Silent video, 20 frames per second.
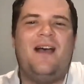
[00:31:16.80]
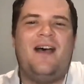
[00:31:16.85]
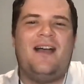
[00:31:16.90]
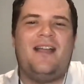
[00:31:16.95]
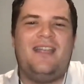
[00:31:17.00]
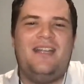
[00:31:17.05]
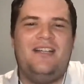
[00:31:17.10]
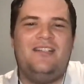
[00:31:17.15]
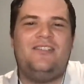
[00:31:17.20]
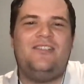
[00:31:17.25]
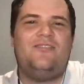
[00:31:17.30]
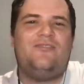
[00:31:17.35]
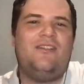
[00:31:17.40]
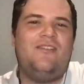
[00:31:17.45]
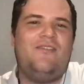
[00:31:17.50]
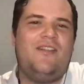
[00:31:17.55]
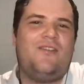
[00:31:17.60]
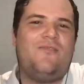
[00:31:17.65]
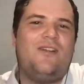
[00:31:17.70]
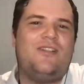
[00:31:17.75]
Here's a
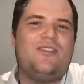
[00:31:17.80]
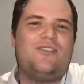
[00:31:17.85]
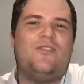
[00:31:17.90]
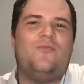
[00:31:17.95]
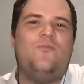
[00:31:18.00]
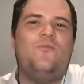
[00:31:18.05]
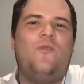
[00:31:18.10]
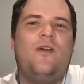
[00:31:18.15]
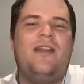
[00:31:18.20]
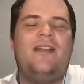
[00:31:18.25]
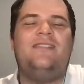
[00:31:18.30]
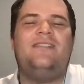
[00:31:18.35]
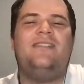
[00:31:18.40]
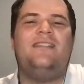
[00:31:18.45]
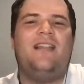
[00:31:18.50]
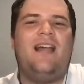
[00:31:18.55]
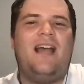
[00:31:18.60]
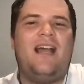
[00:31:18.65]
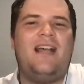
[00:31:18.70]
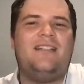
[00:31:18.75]
trivia question. When is the
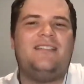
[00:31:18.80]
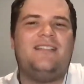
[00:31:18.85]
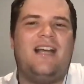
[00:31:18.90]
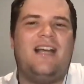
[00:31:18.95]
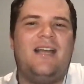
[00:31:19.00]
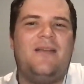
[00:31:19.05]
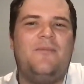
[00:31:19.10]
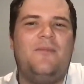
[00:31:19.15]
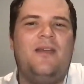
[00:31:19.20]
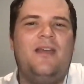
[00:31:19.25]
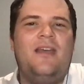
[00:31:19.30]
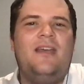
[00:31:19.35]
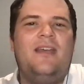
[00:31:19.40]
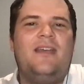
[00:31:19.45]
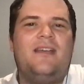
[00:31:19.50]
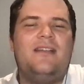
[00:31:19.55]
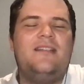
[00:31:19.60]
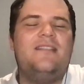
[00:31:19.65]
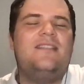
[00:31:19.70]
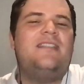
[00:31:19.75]
last time
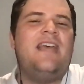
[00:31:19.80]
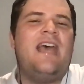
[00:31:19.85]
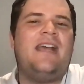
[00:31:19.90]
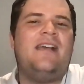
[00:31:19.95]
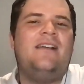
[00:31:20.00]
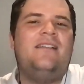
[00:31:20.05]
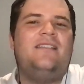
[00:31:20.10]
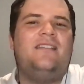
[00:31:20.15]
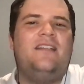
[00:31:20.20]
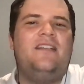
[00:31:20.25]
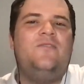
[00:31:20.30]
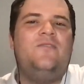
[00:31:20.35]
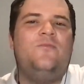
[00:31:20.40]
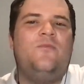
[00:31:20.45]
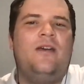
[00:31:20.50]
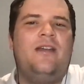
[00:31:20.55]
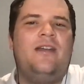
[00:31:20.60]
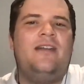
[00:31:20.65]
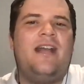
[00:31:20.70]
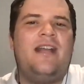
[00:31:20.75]
Gonzaga didn't
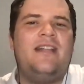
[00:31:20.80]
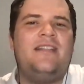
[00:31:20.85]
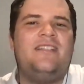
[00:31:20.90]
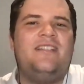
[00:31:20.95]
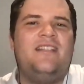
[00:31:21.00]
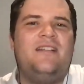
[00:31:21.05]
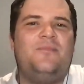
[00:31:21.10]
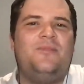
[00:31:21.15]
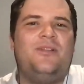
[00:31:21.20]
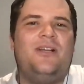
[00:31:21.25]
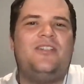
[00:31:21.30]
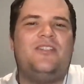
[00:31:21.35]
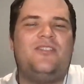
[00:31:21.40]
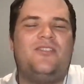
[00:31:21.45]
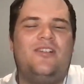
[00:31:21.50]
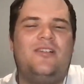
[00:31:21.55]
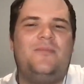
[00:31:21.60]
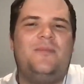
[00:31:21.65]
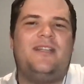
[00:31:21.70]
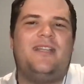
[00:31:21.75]
win an NCAA
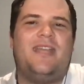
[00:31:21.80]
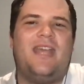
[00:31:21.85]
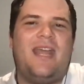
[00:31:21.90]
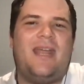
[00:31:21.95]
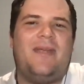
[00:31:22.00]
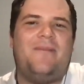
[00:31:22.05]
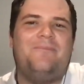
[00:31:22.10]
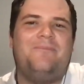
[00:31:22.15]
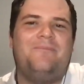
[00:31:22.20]
tournament game?